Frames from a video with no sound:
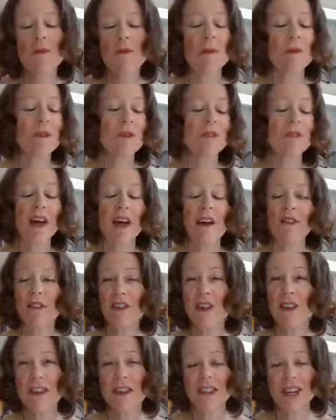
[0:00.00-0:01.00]
But we'll
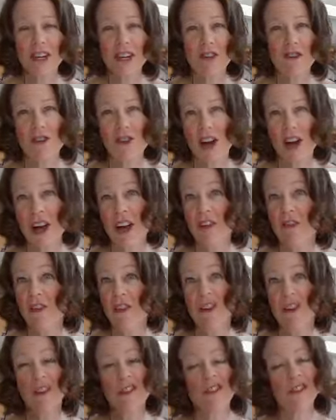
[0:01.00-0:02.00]
definitely let you try it
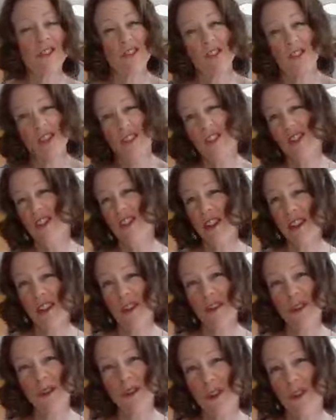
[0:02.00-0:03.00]
first so you can see
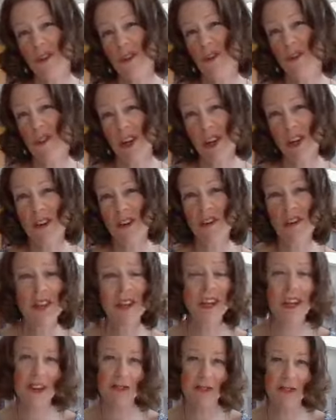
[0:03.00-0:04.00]
if it works for you. And
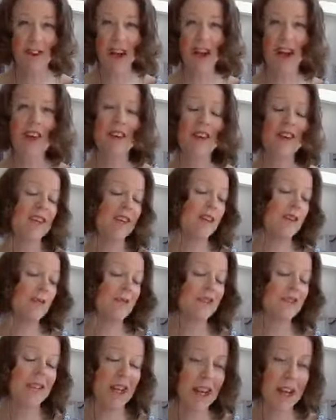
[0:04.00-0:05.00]
if not,
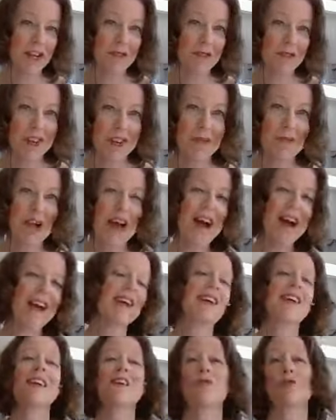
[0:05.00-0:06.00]
we'll take your feedback,
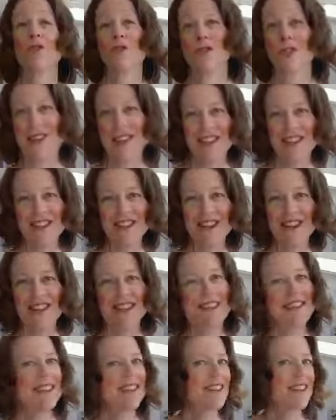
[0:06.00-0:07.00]
we'll
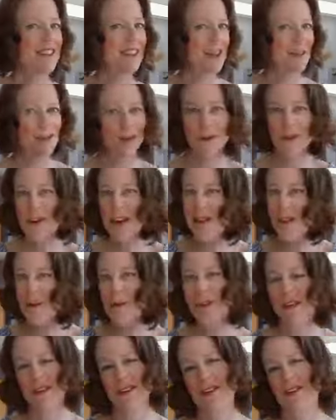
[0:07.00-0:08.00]
readjust, give you another
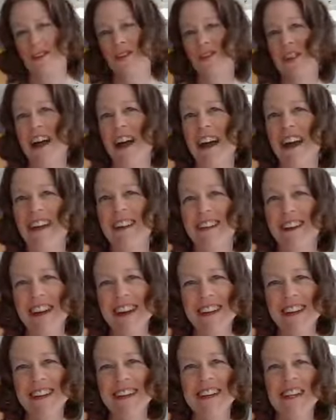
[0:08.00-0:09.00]
pillow to try,
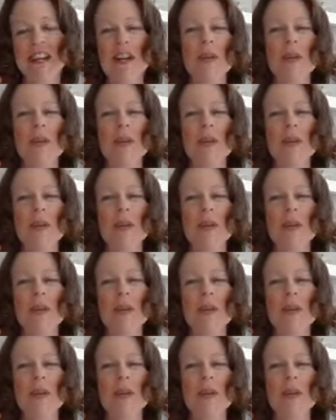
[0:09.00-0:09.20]
right?